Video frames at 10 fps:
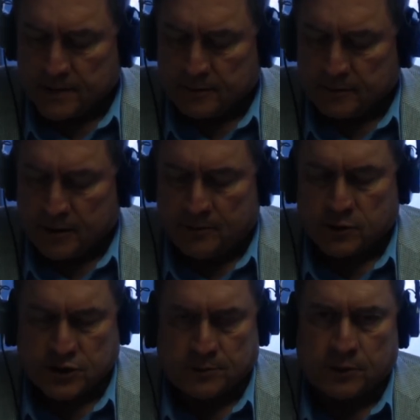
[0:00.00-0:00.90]

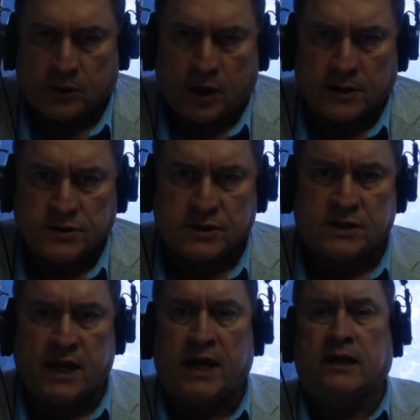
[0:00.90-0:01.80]
membership across the
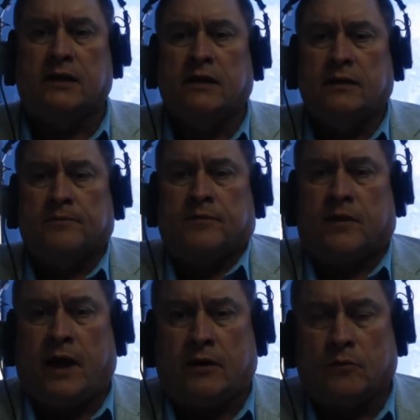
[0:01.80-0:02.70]
state,
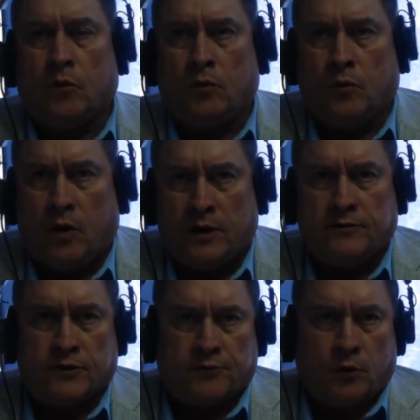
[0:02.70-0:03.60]
that one
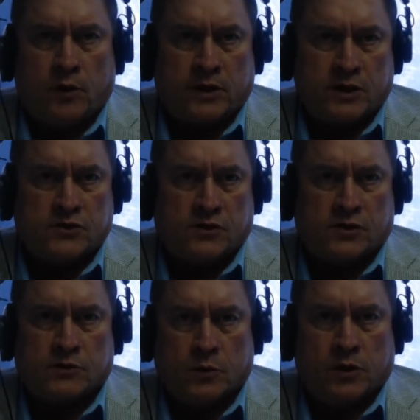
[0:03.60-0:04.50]
of the four
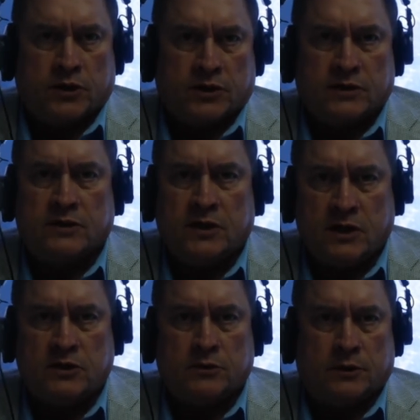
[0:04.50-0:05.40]
districts would
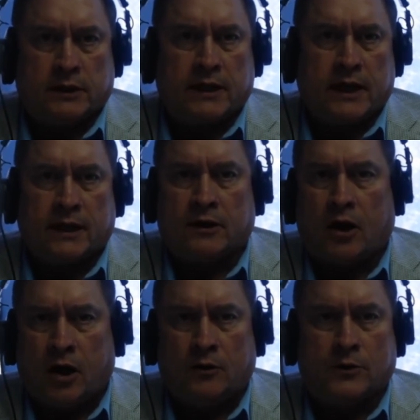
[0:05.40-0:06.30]
continually and
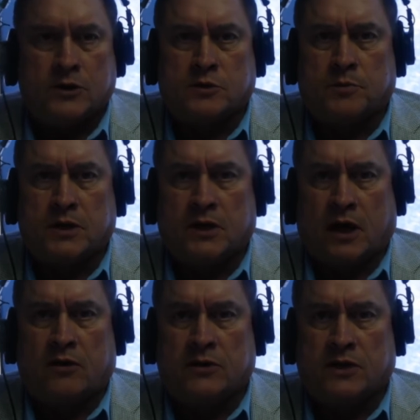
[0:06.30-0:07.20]
always be
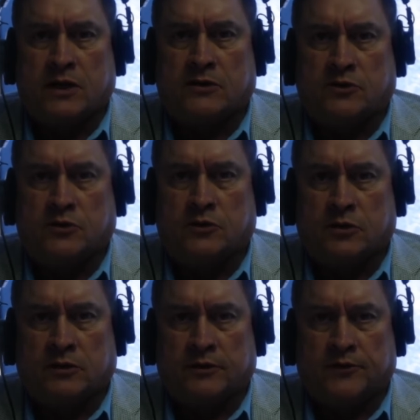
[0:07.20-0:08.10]
guaranteed to
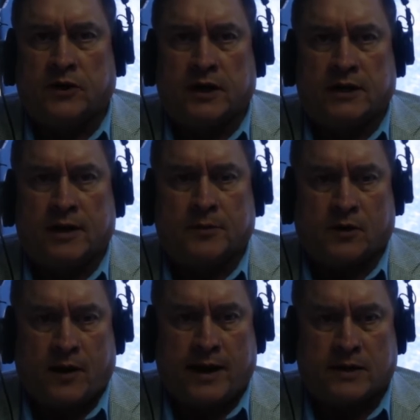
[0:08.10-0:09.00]
deliver a
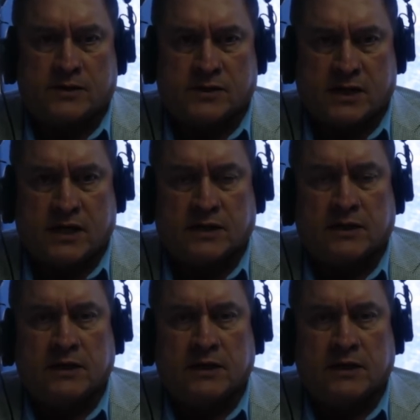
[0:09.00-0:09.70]
Democratic seat.